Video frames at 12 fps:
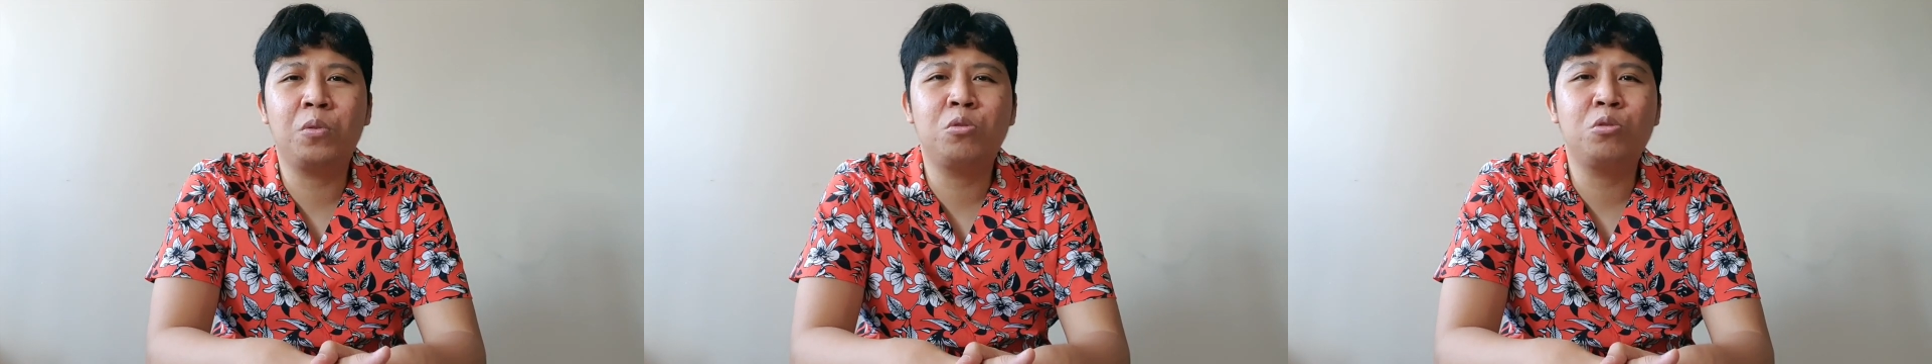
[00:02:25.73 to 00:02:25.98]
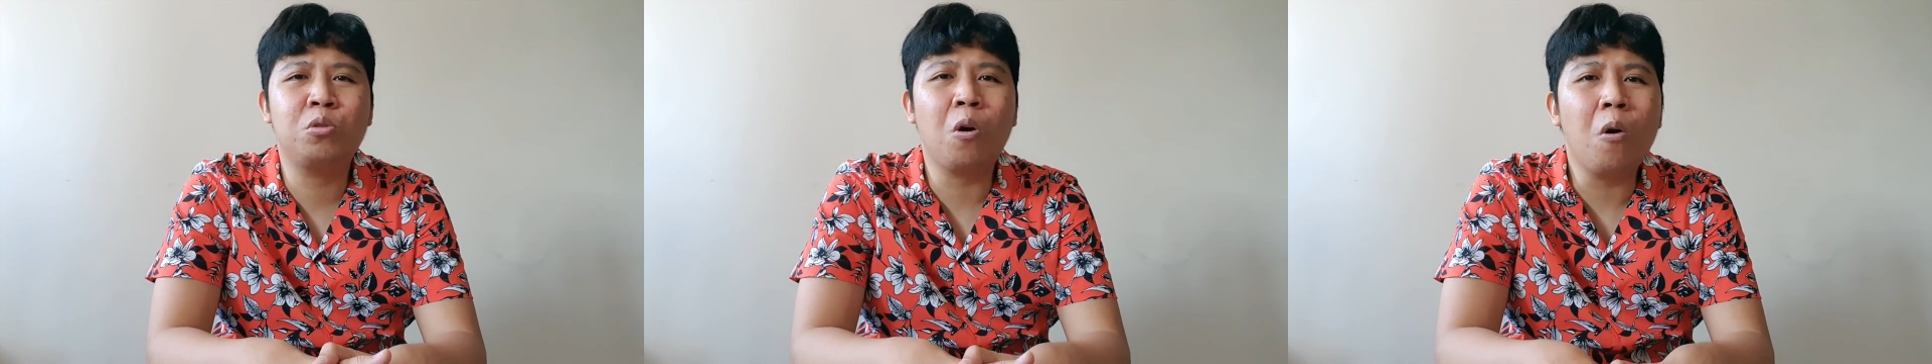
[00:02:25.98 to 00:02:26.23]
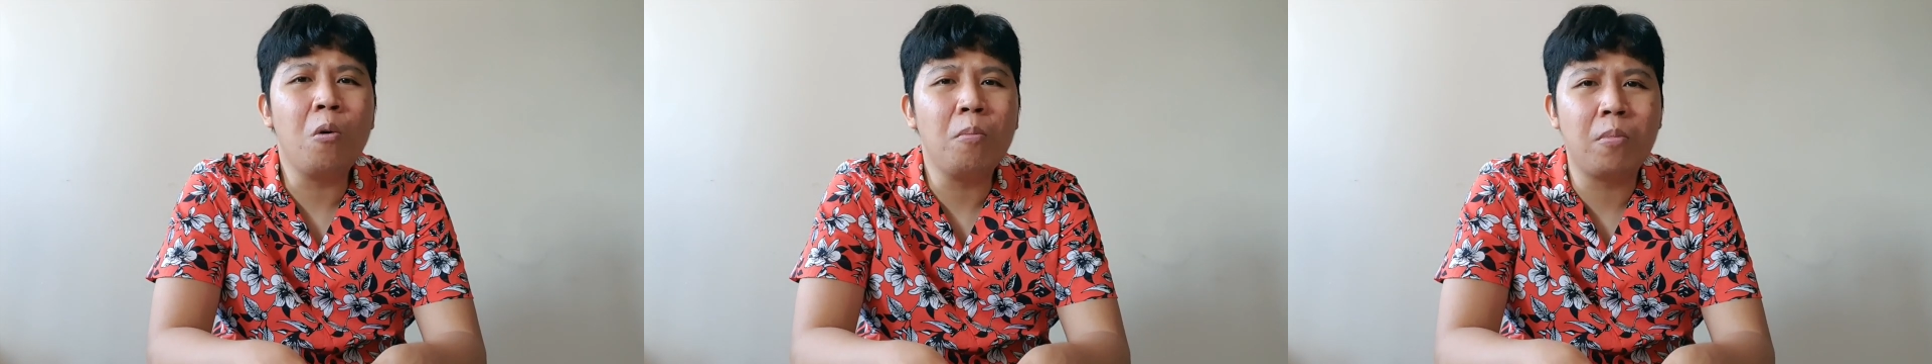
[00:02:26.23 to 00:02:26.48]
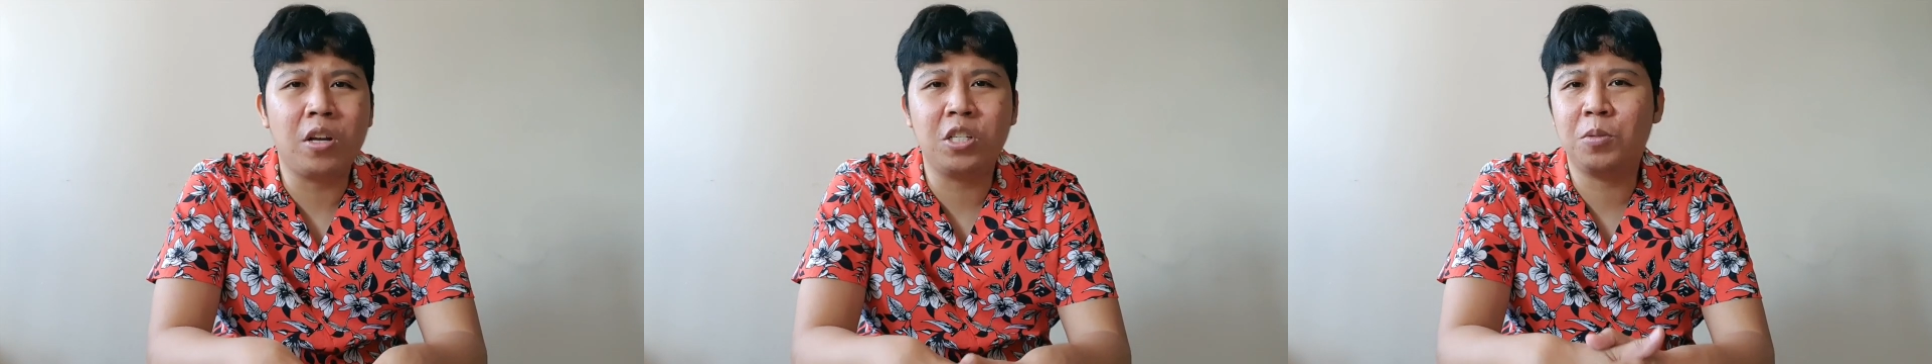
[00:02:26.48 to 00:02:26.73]
food so
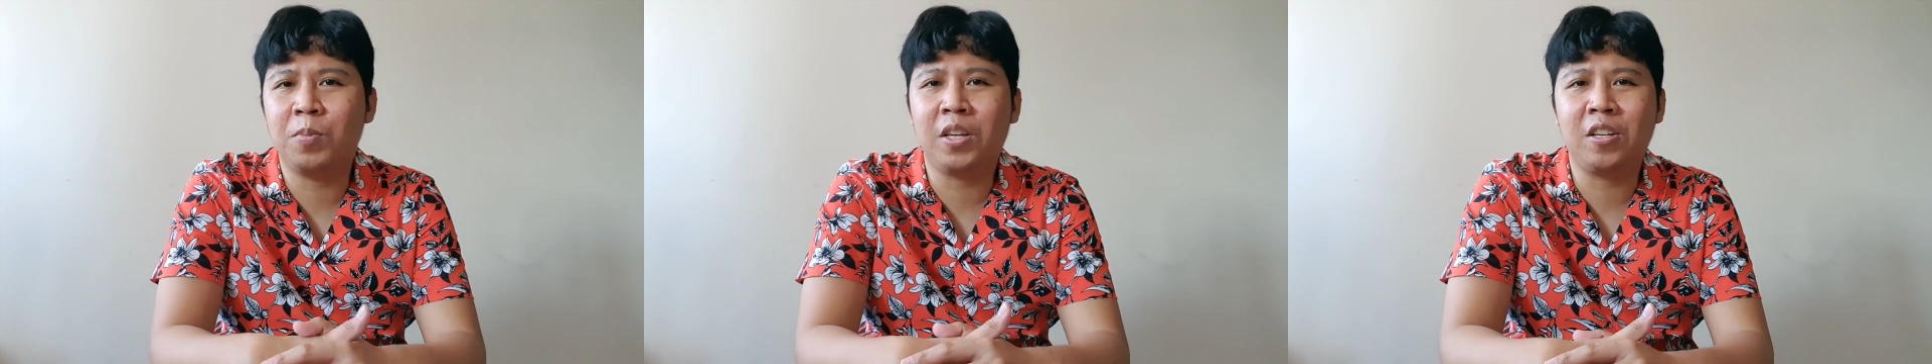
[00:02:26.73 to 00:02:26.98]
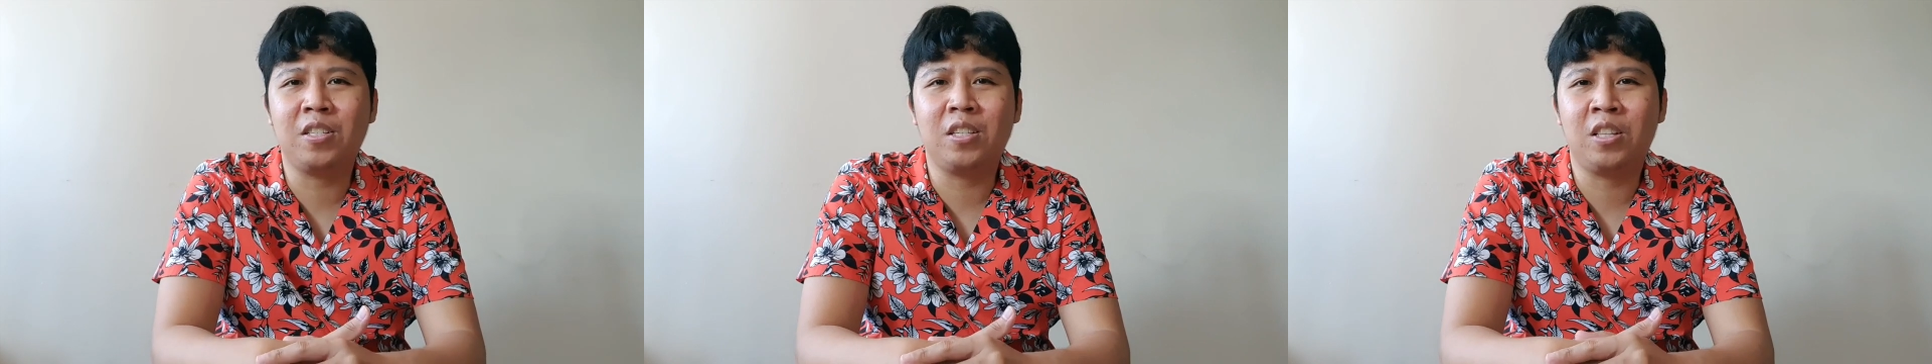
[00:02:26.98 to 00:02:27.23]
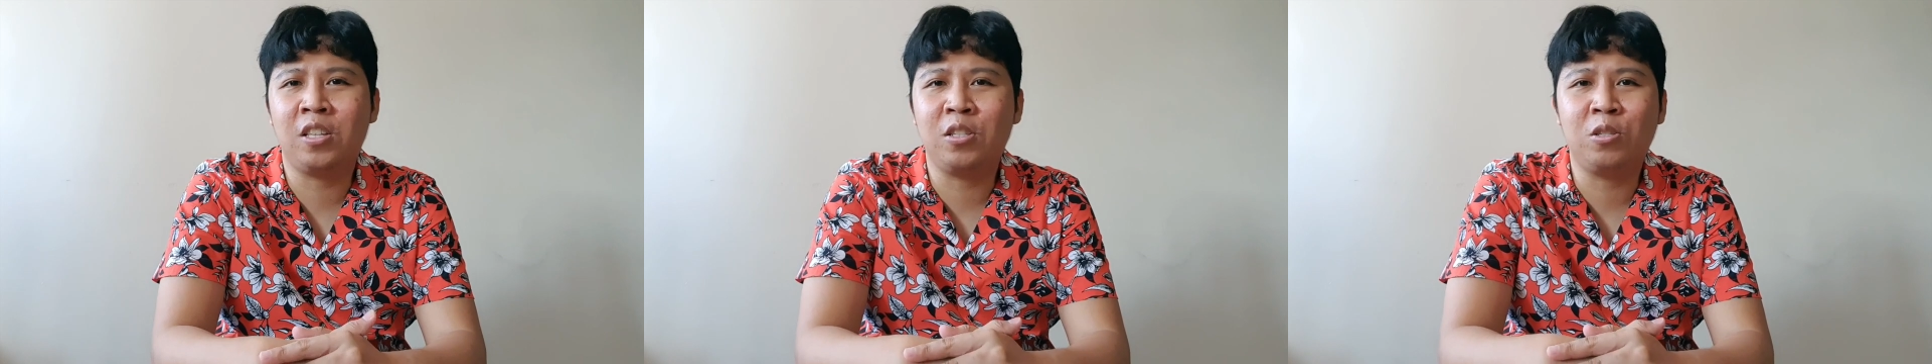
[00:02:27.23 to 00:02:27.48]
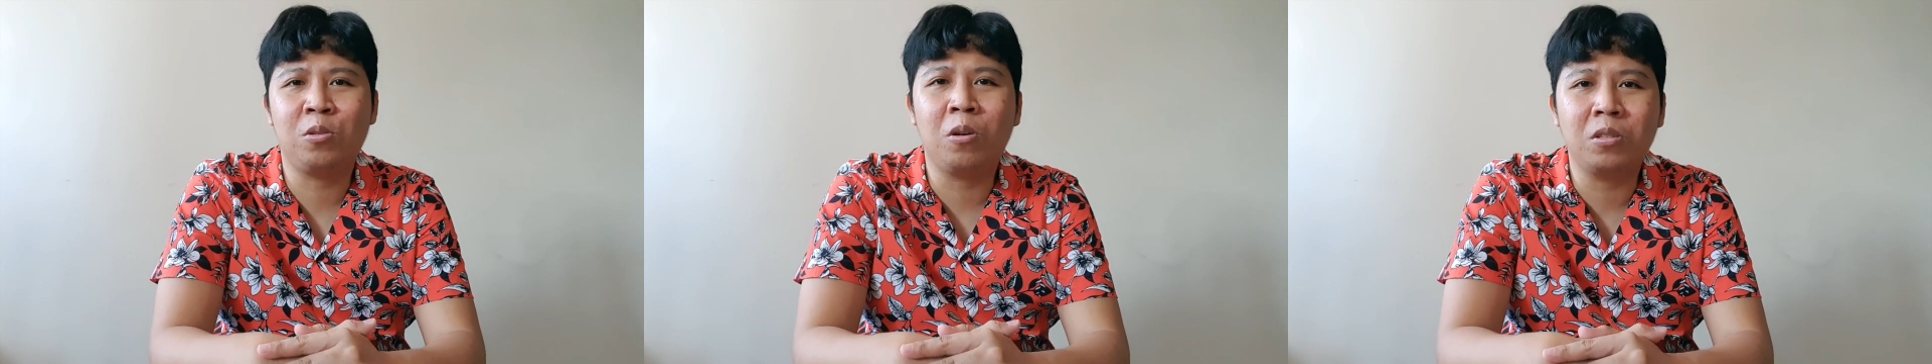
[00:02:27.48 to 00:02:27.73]
much because it
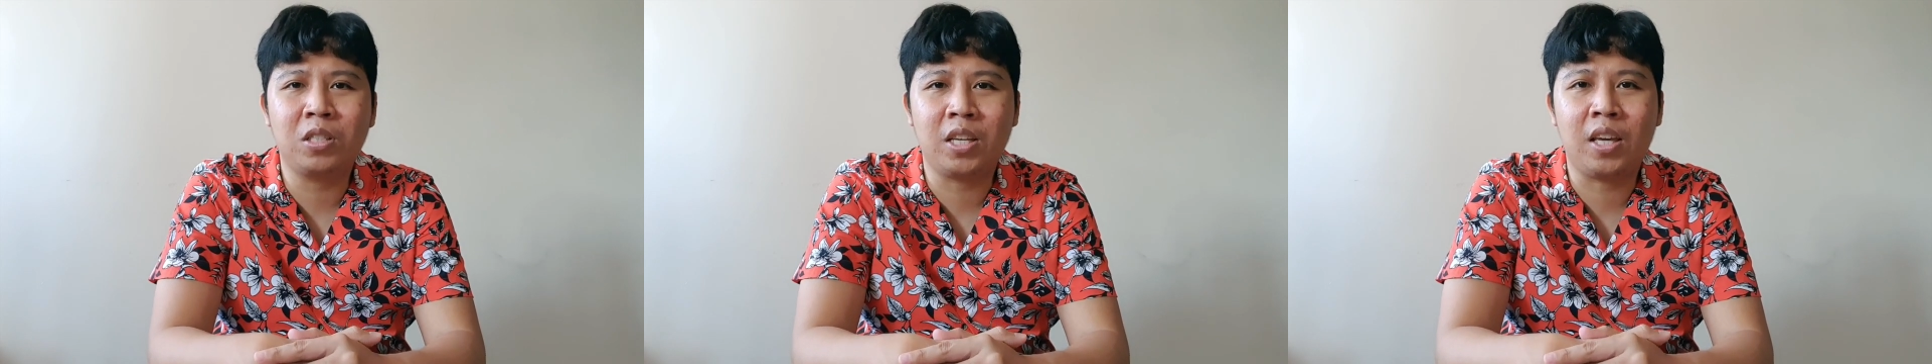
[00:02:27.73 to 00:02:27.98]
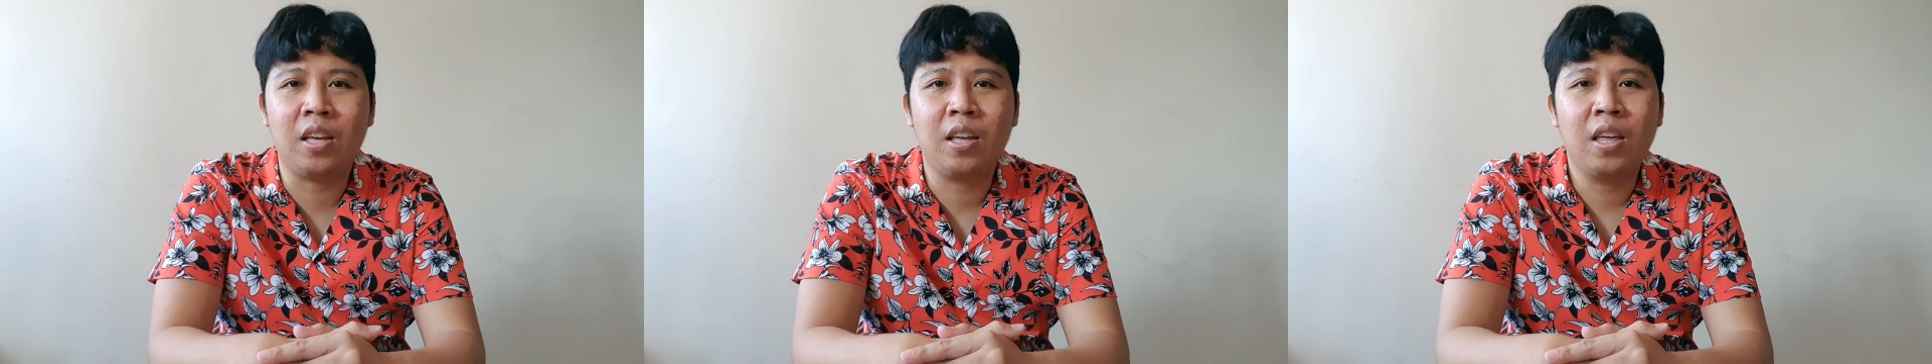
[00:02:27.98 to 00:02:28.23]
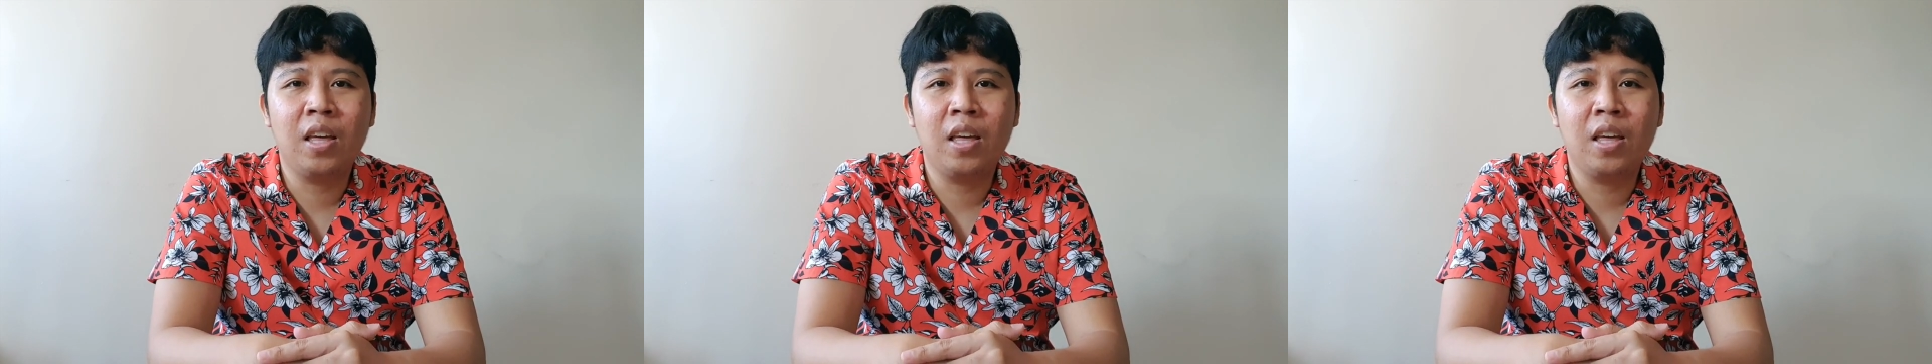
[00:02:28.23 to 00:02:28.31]
is salty.